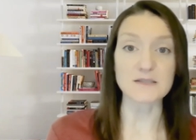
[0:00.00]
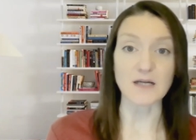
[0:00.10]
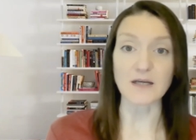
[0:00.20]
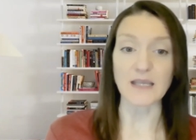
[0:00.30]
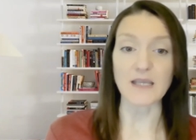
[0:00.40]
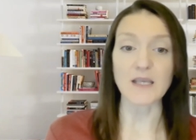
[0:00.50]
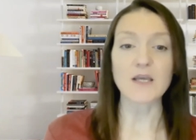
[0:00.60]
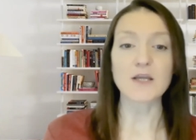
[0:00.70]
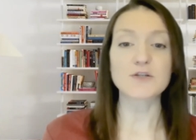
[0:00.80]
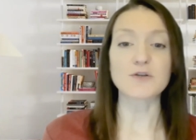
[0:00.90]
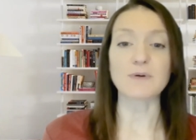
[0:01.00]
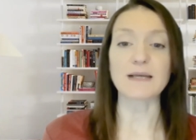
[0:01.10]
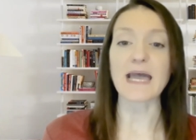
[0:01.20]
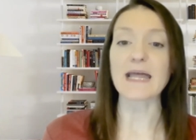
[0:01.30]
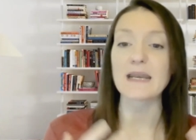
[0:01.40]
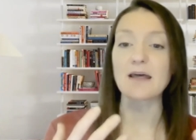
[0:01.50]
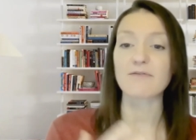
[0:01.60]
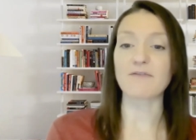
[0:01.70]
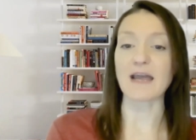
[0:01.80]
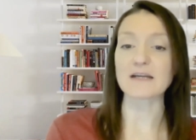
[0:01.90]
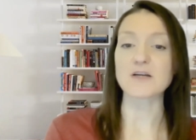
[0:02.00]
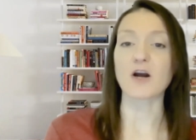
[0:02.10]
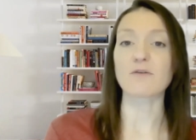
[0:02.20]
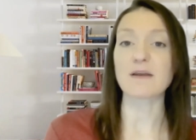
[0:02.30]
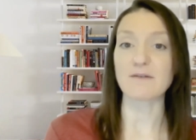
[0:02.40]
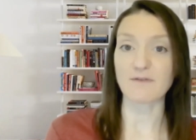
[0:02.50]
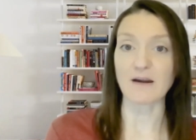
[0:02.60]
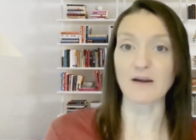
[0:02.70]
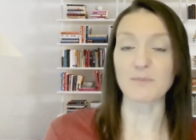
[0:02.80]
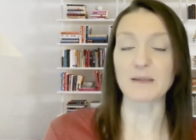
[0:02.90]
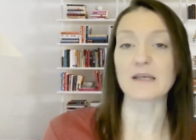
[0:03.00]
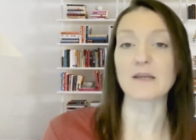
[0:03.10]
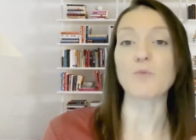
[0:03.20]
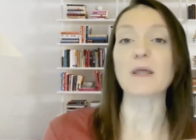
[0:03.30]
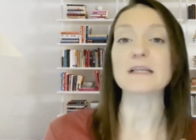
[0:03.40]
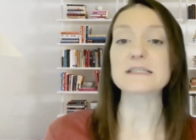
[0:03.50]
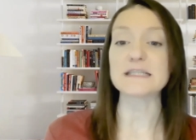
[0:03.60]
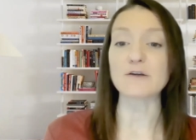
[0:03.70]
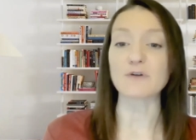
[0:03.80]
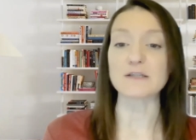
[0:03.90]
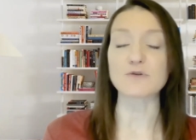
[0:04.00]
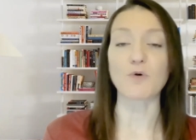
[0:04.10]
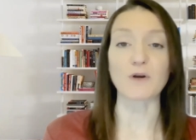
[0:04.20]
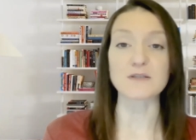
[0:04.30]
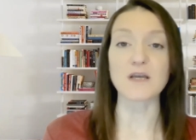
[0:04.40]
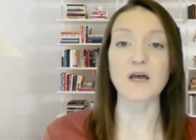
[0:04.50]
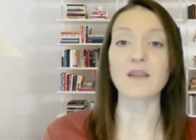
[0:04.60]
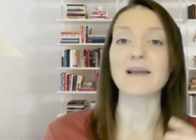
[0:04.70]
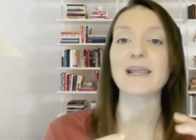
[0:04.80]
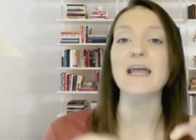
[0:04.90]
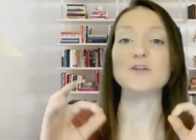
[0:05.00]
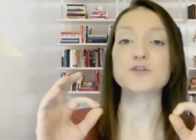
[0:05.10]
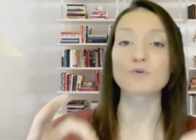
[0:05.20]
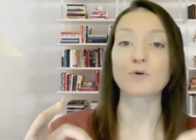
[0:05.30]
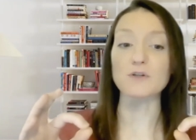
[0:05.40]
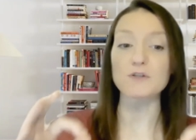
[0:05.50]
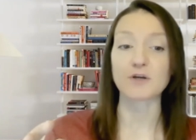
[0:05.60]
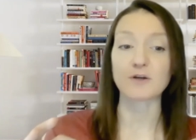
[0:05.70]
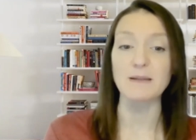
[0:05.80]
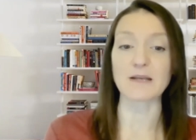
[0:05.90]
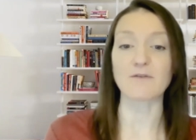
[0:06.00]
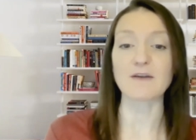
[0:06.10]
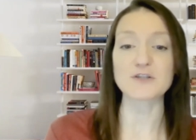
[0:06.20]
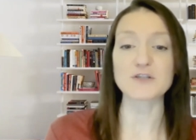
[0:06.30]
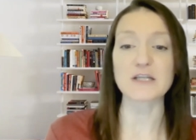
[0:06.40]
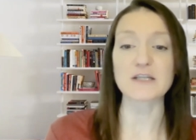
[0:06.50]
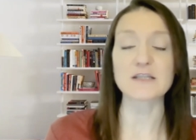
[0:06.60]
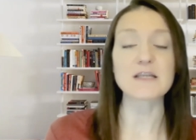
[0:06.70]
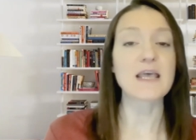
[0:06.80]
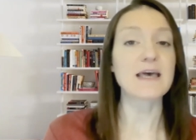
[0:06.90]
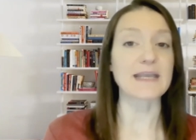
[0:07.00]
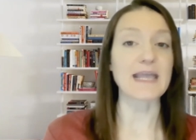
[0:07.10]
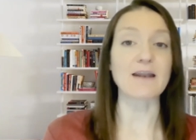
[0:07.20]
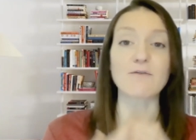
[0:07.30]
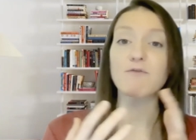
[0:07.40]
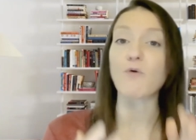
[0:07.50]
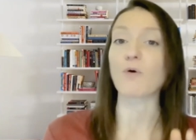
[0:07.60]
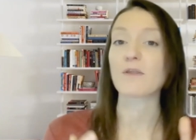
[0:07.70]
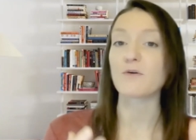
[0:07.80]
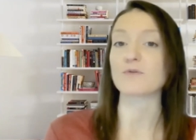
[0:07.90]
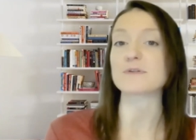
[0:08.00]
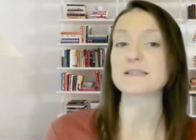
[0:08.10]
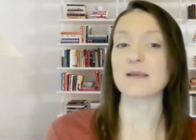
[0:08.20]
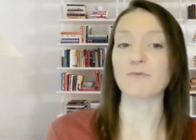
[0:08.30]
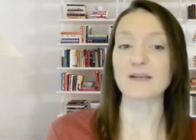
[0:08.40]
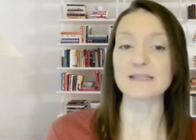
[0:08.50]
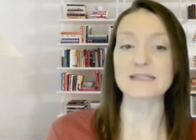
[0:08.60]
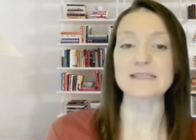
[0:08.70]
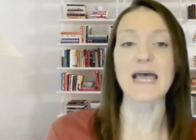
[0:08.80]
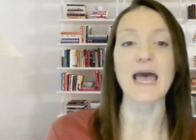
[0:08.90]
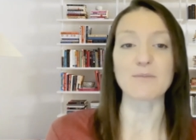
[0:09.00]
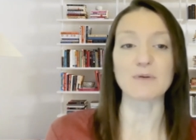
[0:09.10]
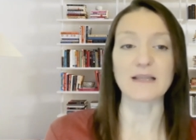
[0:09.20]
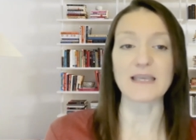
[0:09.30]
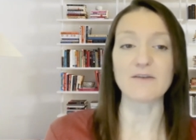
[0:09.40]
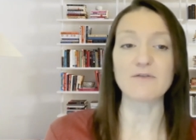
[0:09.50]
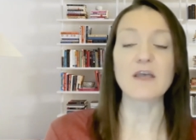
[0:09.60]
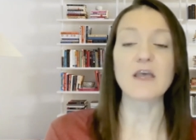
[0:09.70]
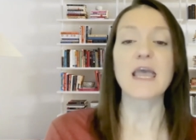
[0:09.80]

study to again affect heart rate variability while it decreased cortisol. Again, short term intervention. Again, for those same reasons, I believe.